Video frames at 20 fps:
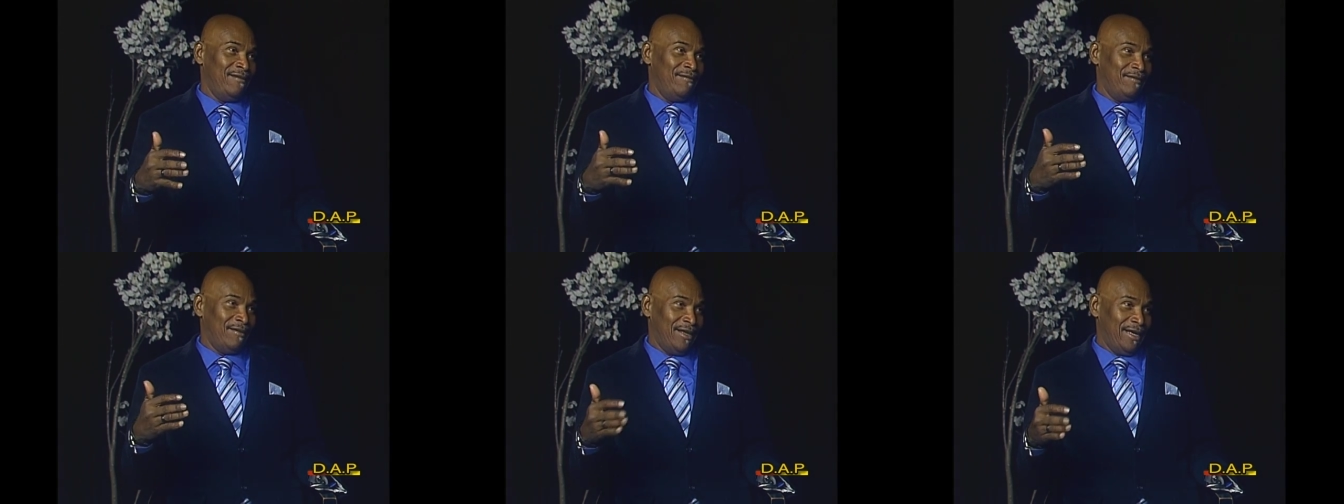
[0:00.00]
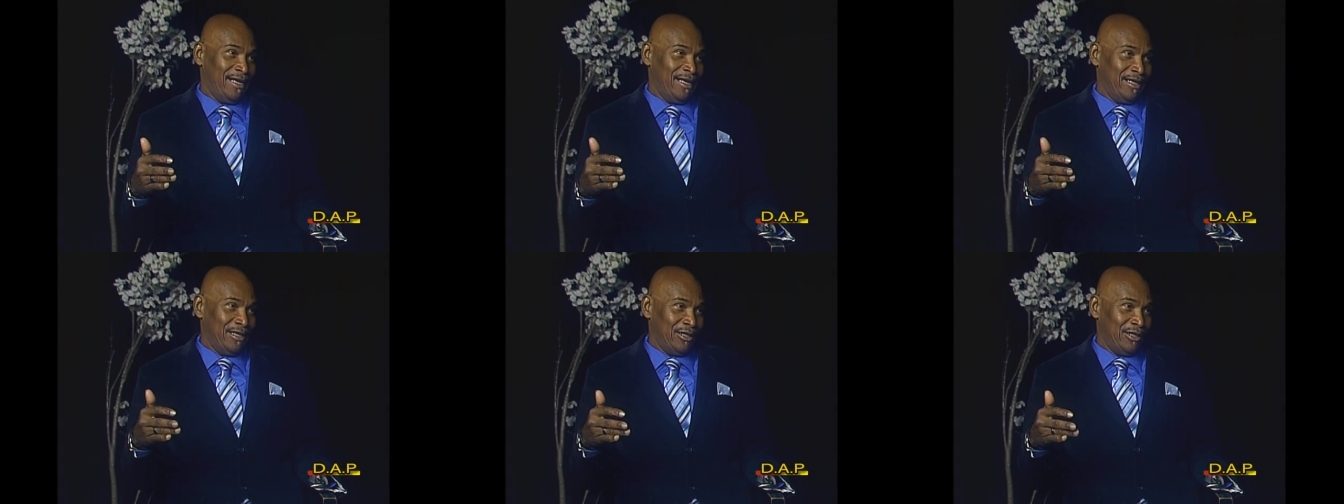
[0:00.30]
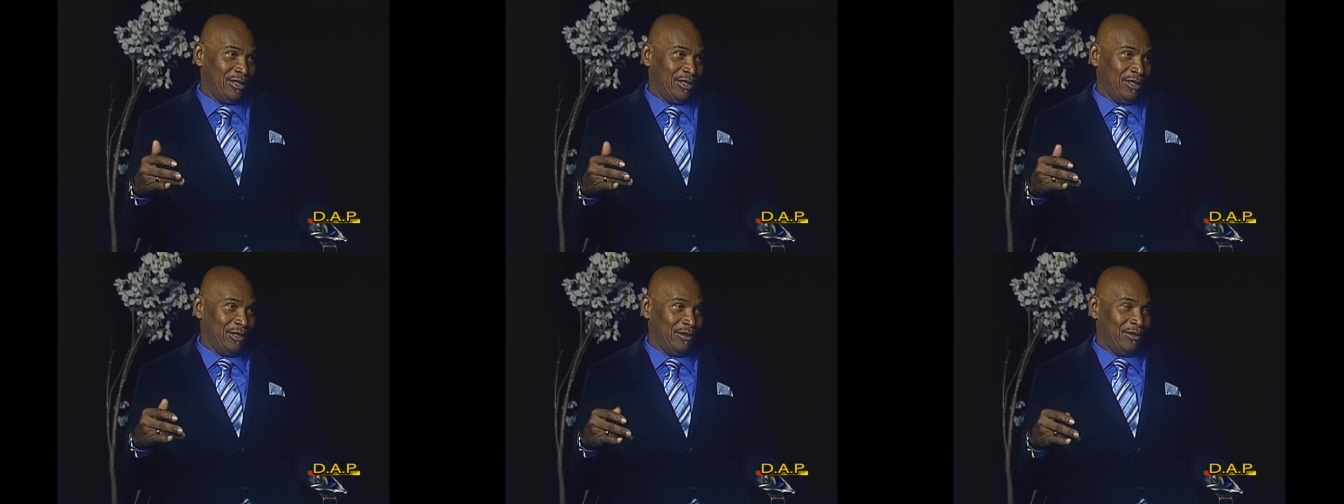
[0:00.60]
of things
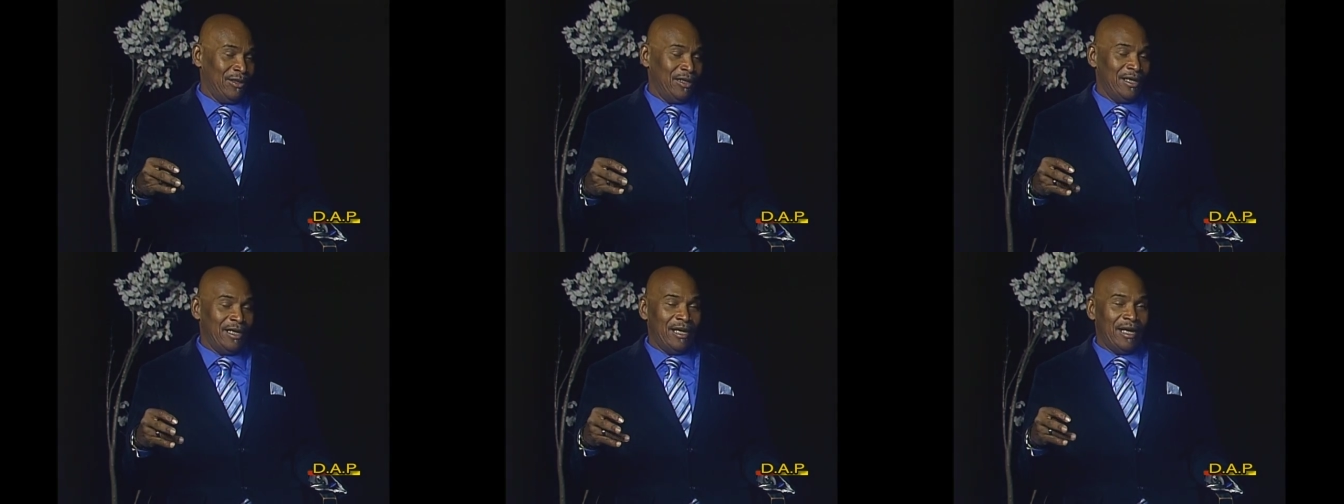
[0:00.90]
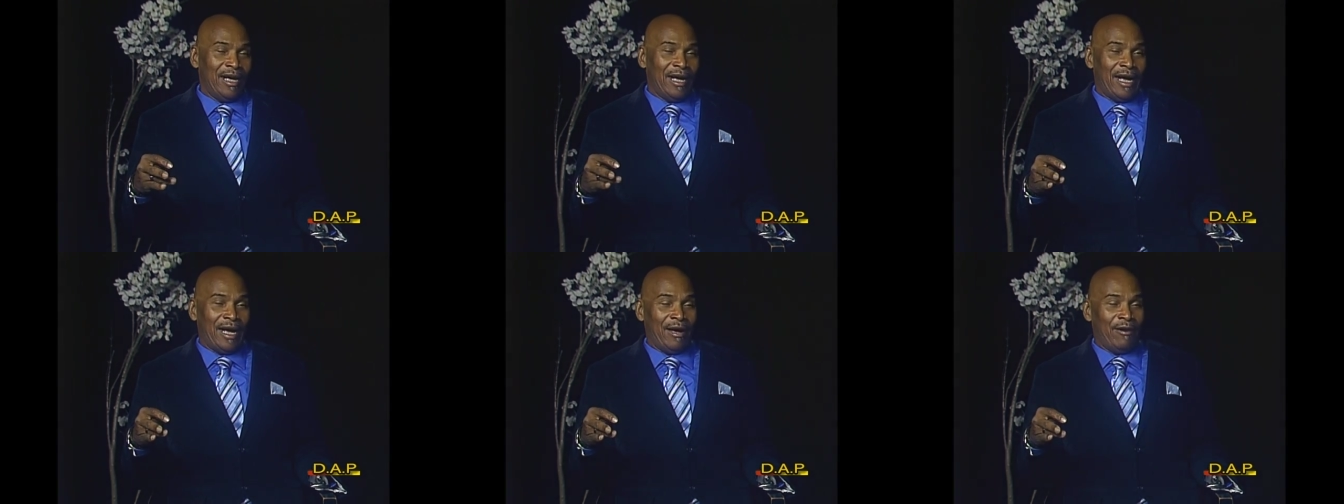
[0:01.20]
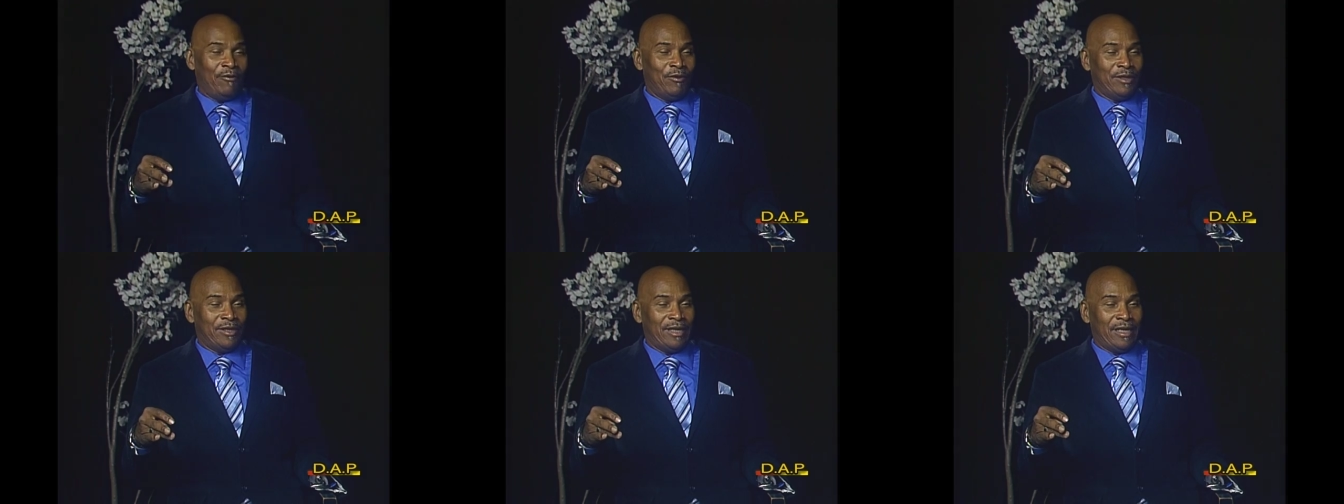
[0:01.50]
you know i
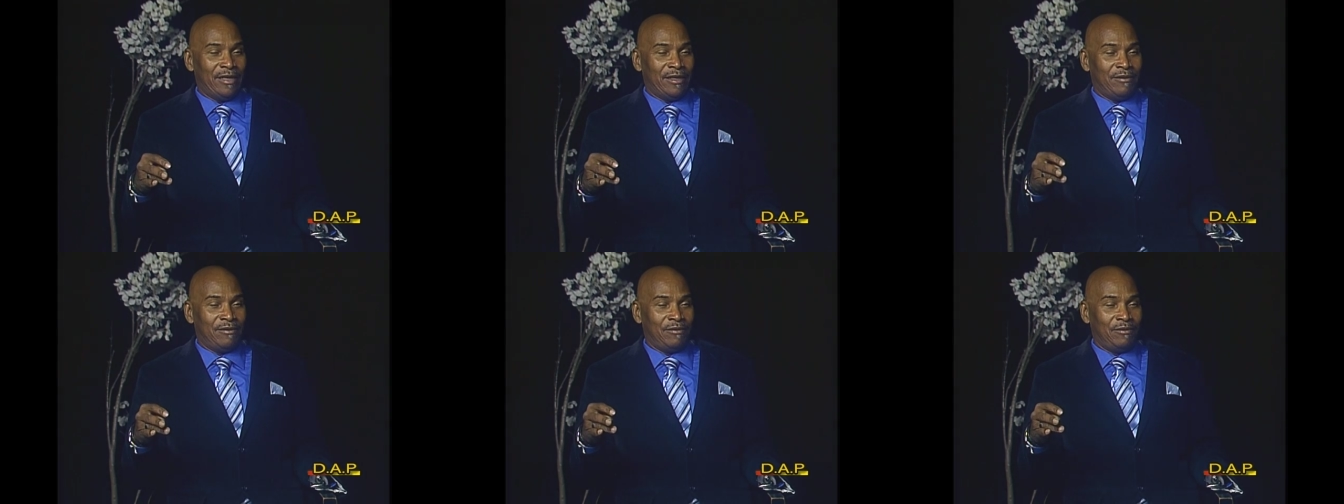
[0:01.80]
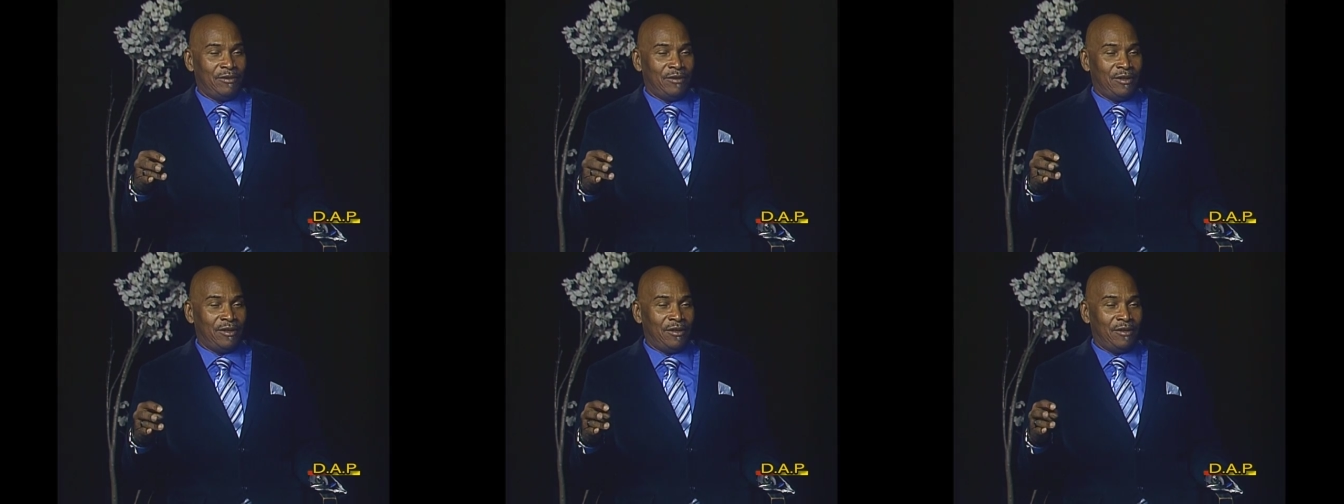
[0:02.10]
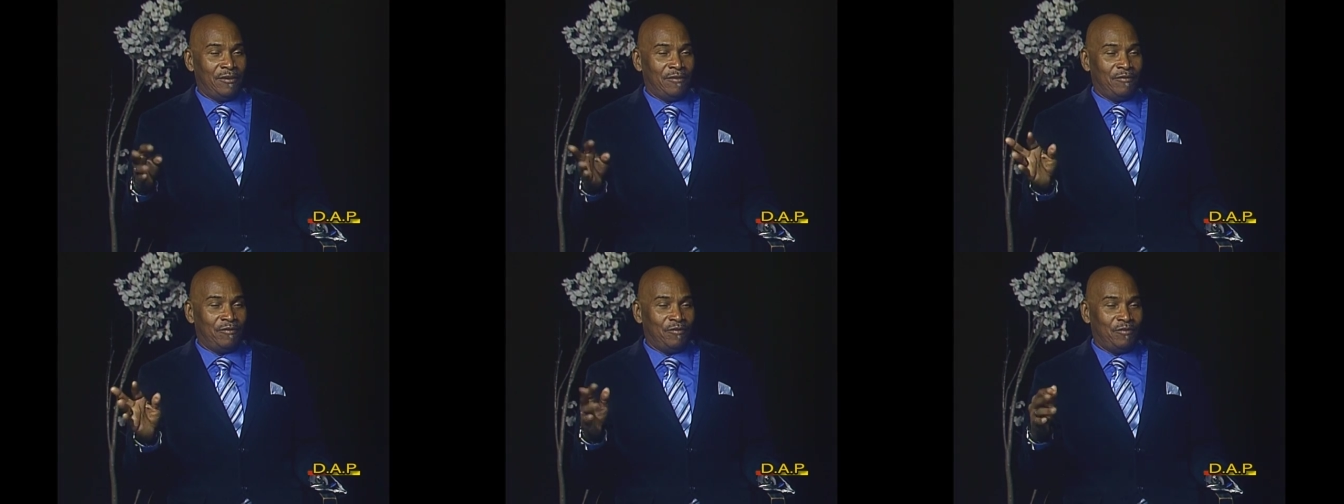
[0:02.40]
was at a,
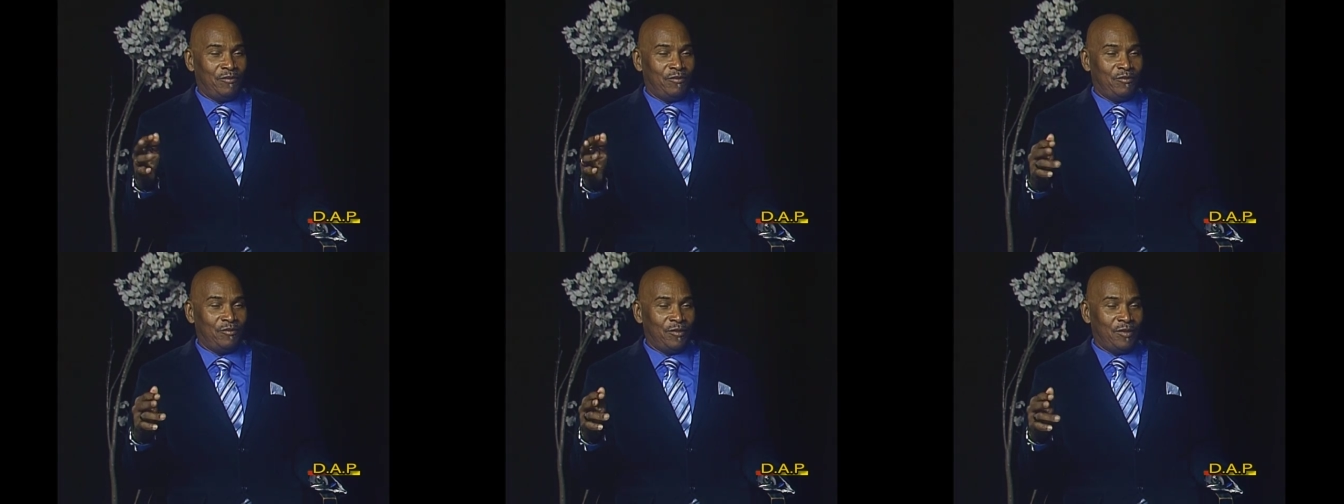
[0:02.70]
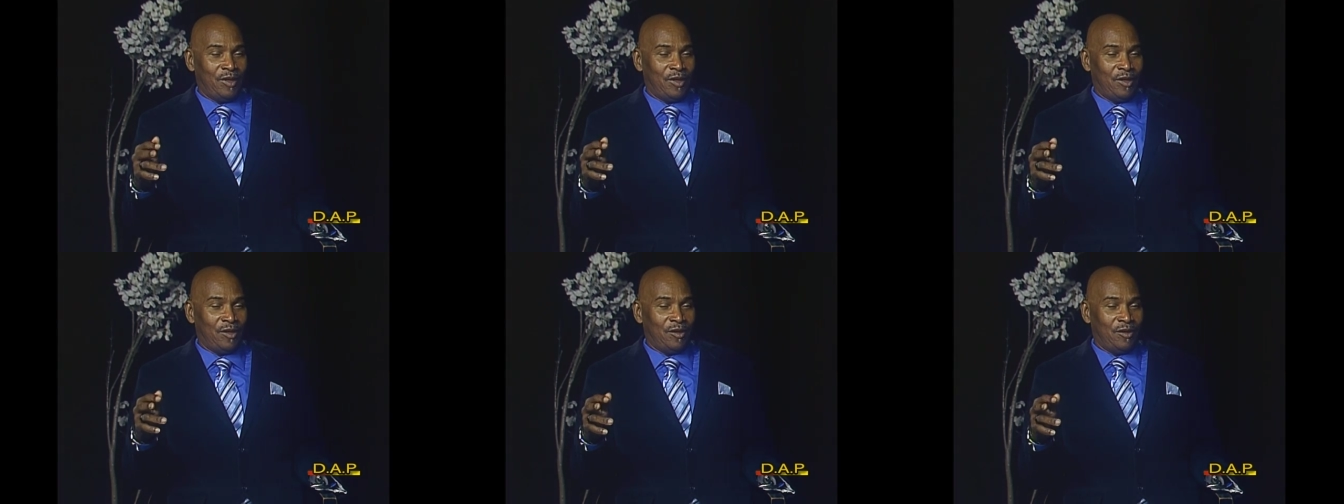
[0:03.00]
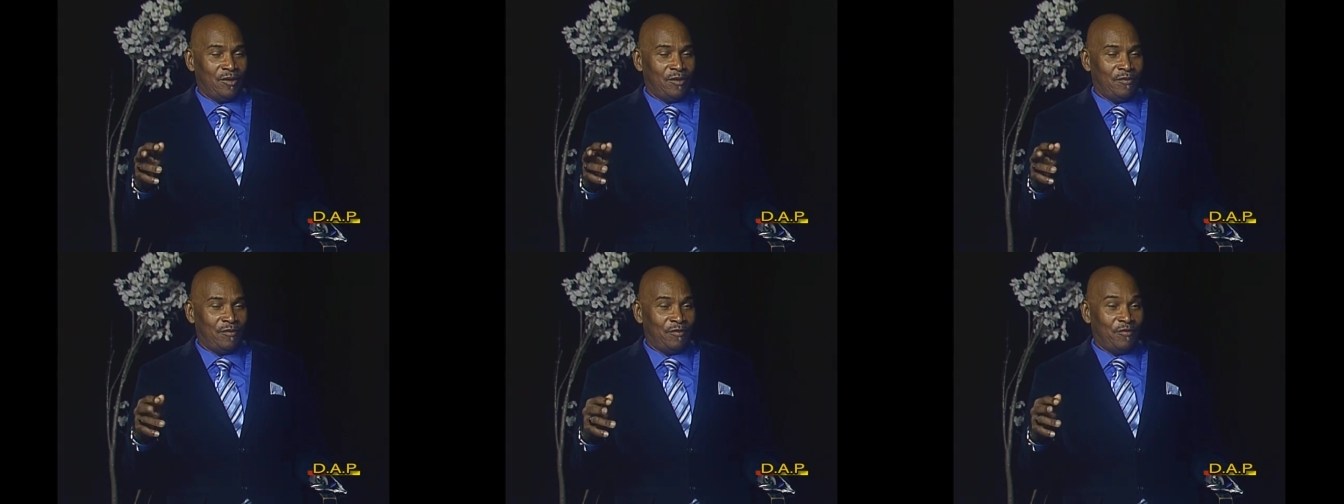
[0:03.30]
um,
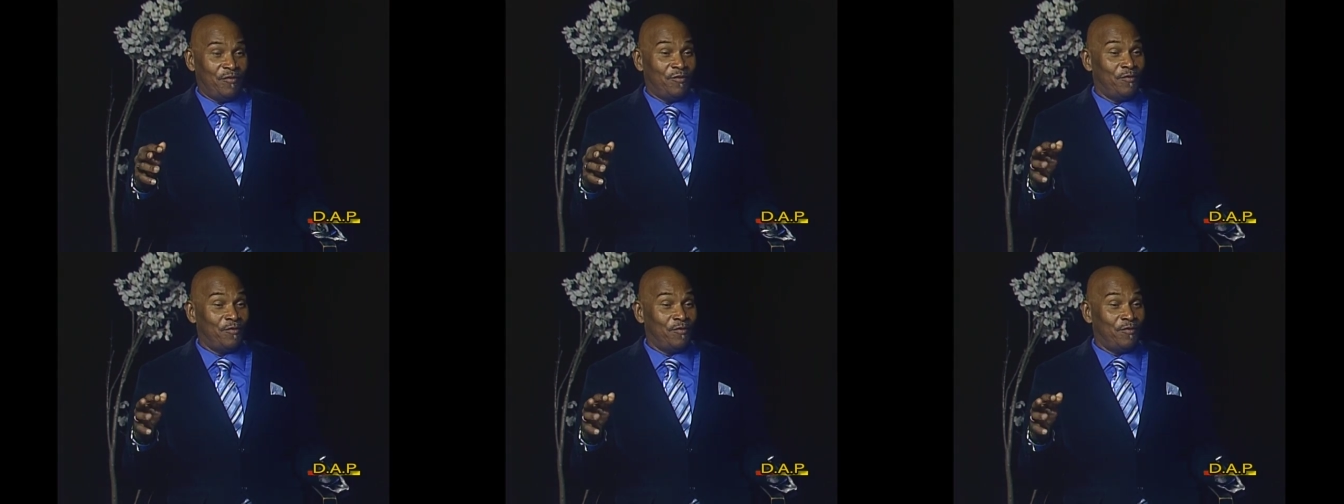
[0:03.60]
um,